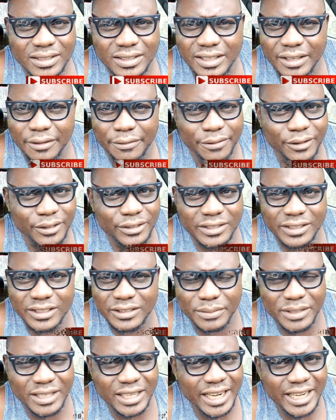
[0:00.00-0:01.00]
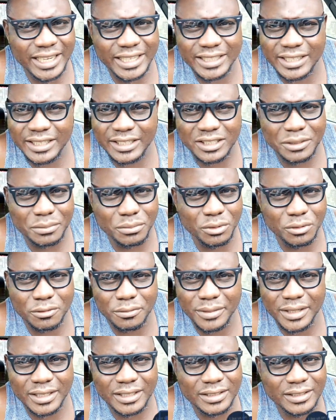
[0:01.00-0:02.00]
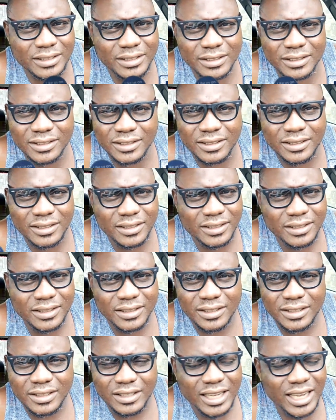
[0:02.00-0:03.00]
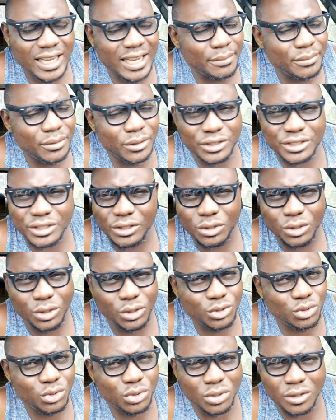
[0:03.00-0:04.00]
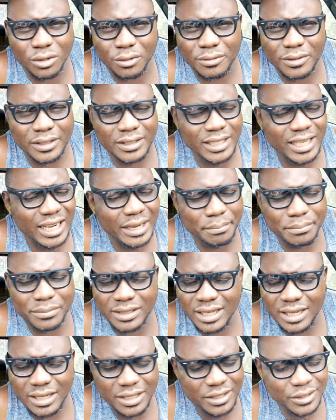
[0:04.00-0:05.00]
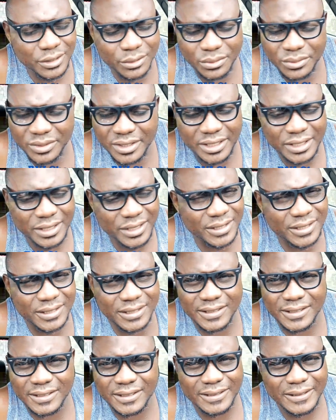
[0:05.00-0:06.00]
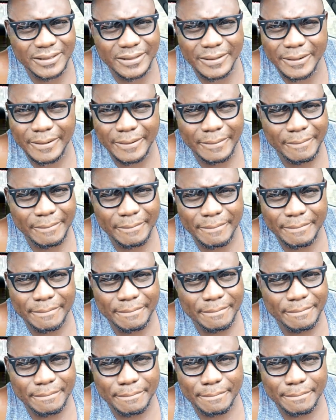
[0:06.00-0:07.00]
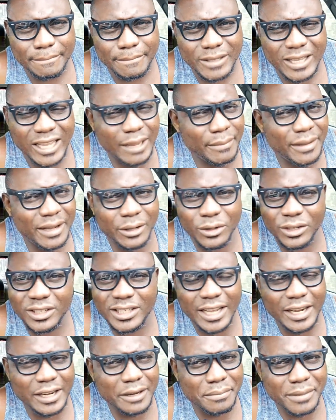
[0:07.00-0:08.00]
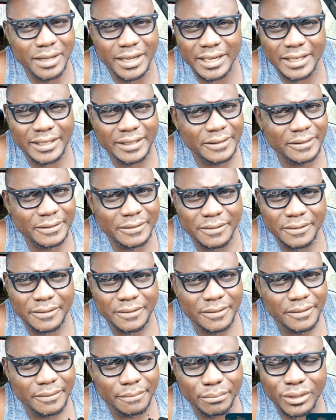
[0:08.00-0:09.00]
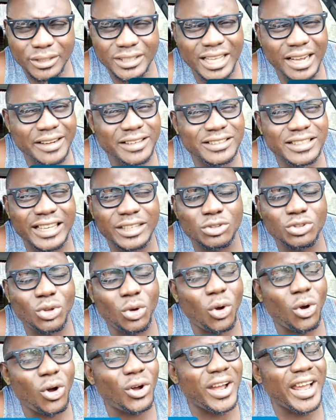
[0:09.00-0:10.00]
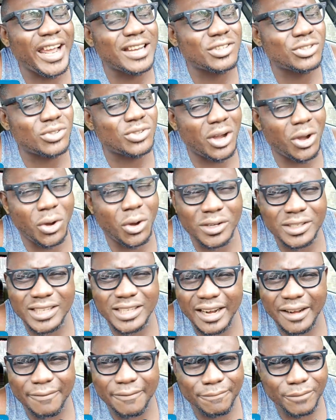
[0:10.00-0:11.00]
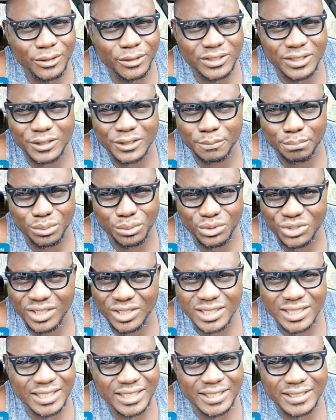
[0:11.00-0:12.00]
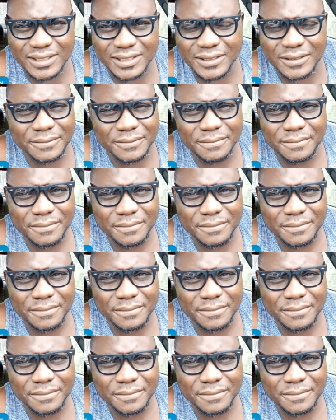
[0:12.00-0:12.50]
The forces behind this movement, I am not in control of it. I am telling you this. I'm an ordinary man, but there is all extraordinary forces pushing this.